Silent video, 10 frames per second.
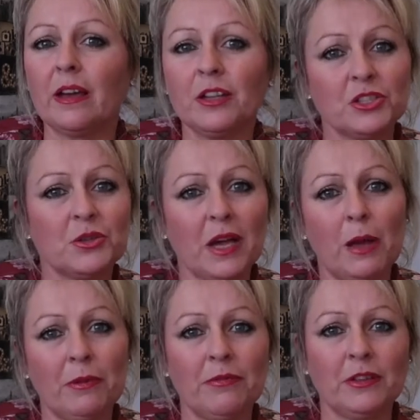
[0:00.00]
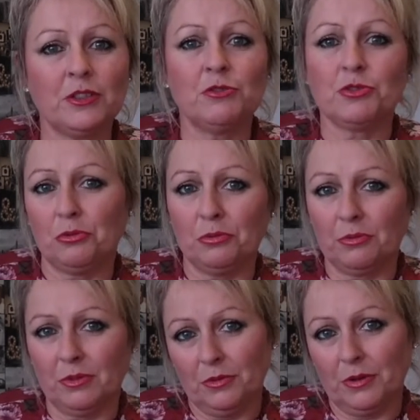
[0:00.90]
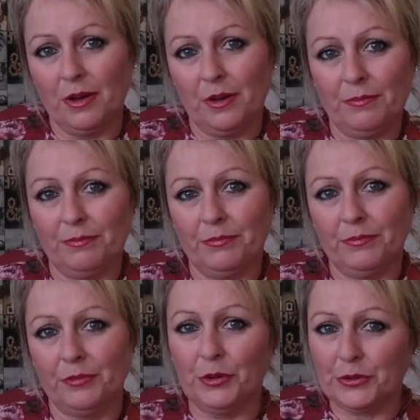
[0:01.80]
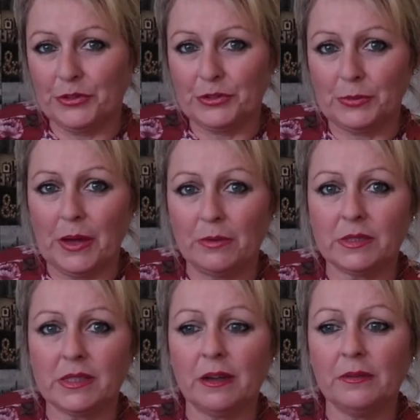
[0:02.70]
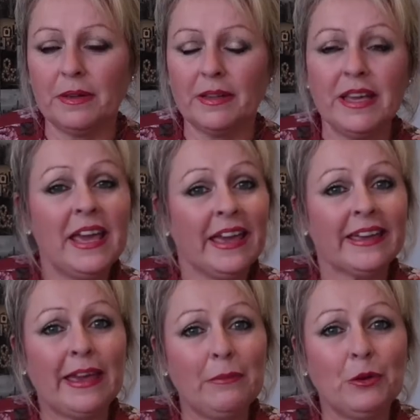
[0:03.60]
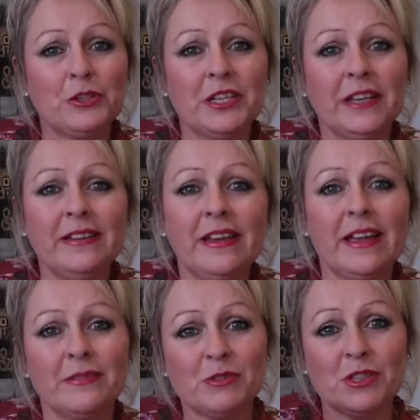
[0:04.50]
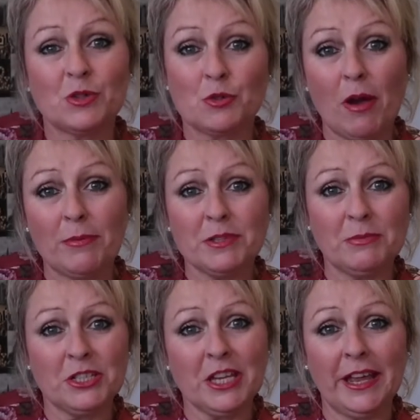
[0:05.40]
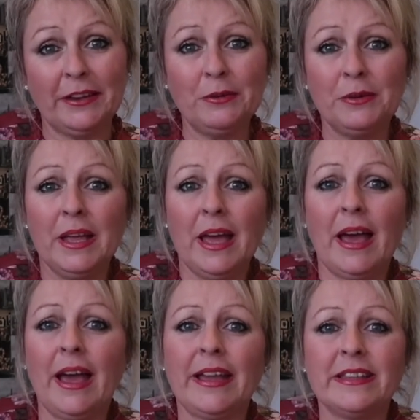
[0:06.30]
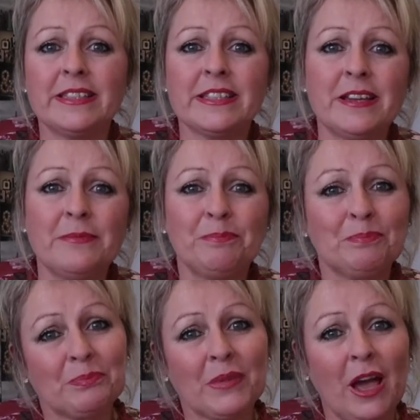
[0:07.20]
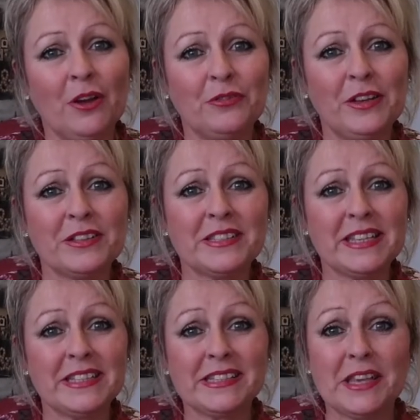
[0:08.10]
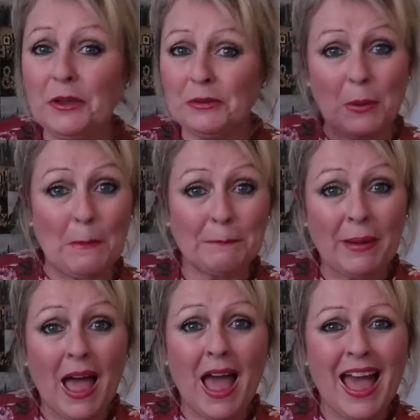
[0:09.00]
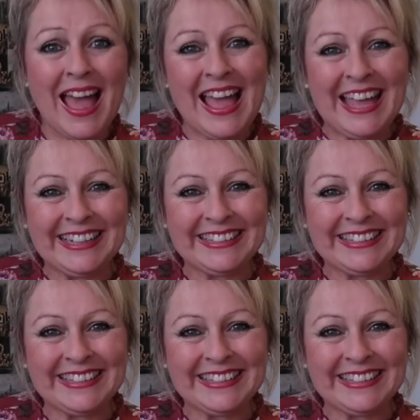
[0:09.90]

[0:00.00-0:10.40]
going to do a couple of unusual vlogs as well. So keep watching and subscribe to my channel, and hopefully I'll see you soon. Bye!